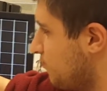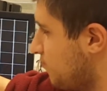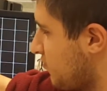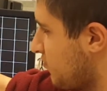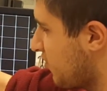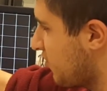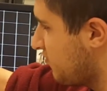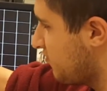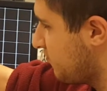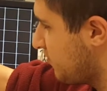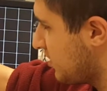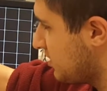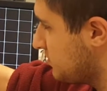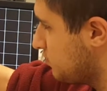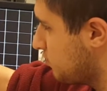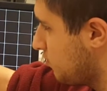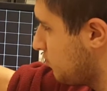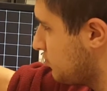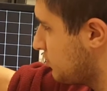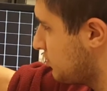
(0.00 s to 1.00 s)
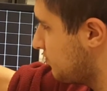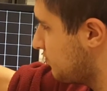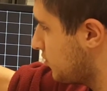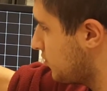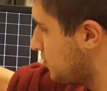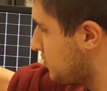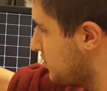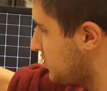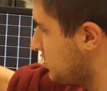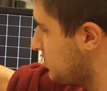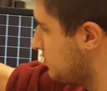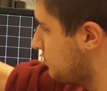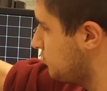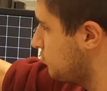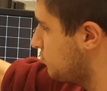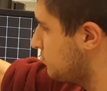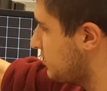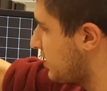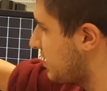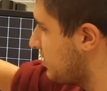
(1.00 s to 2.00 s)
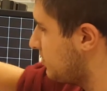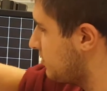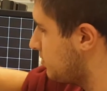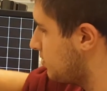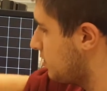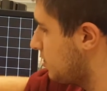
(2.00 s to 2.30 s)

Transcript: 1 soldier from here to there.